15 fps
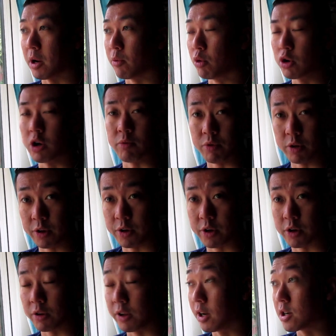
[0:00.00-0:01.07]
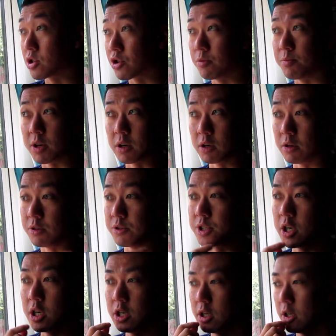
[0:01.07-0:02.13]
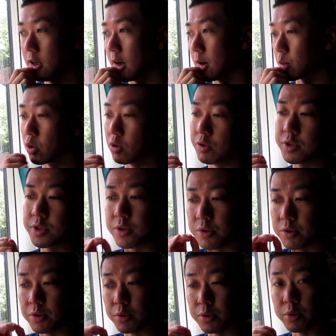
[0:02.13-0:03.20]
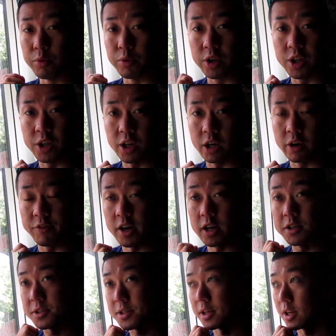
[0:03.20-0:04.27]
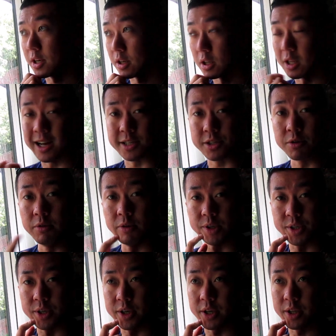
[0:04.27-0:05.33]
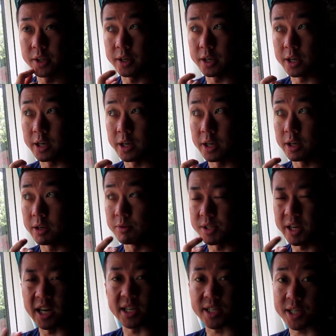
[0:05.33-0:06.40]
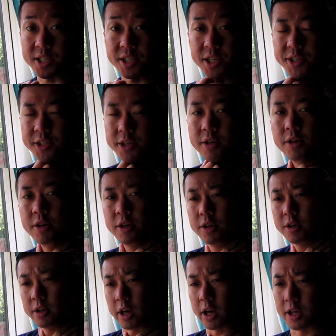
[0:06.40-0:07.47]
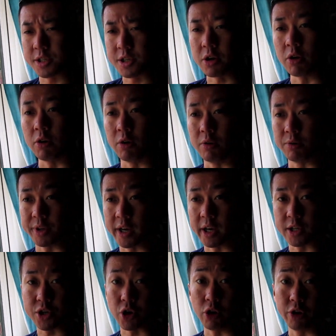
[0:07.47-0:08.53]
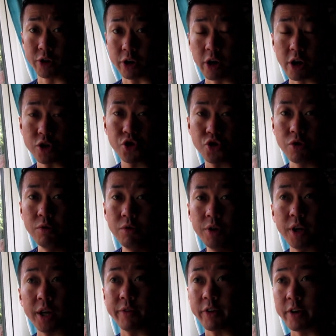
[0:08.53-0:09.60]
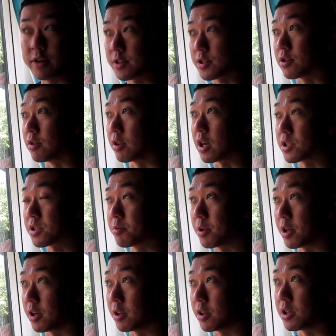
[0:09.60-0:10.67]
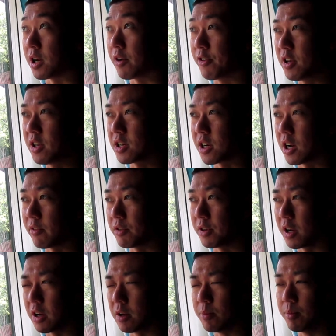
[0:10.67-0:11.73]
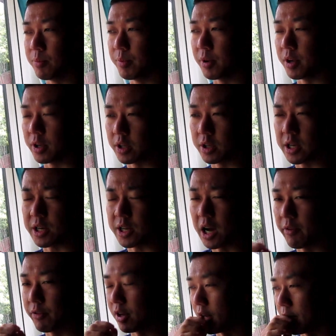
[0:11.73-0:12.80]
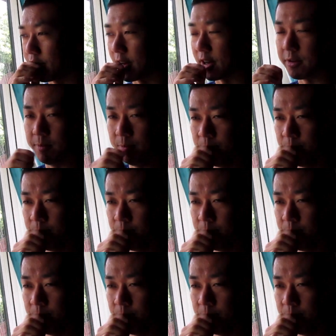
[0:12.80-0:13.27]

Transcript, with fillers: I woke up really early actually because I'm going to one of the events in Glasgow, is it in uh, it was SACT. It's called uh, Scotland Card Show event, so that's, uh, I think they're having that, uh, they're having that event